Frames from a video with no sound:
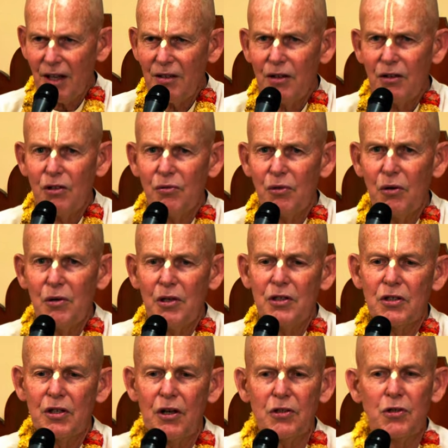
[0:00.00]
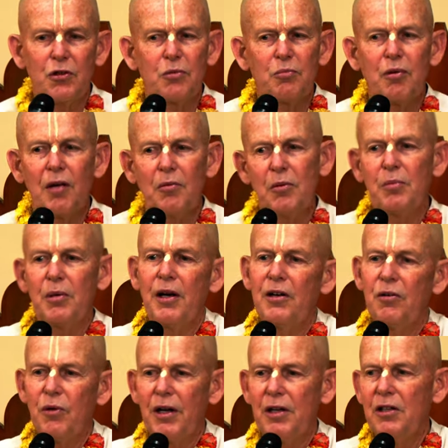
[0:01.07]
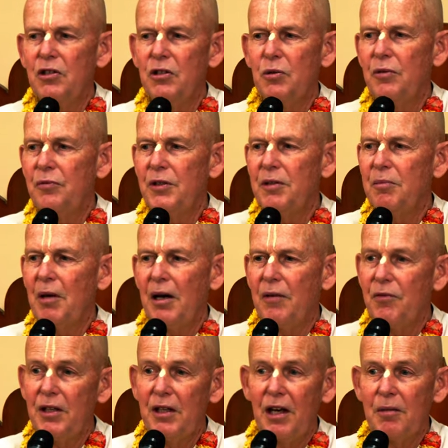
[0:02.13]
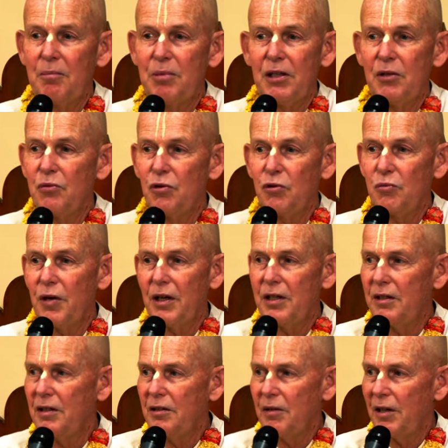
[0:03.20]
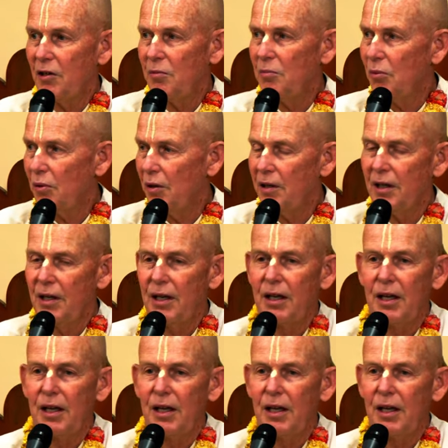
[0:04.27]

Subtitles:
the devotees ushered Prabhupada right into a VIP room right in the airport.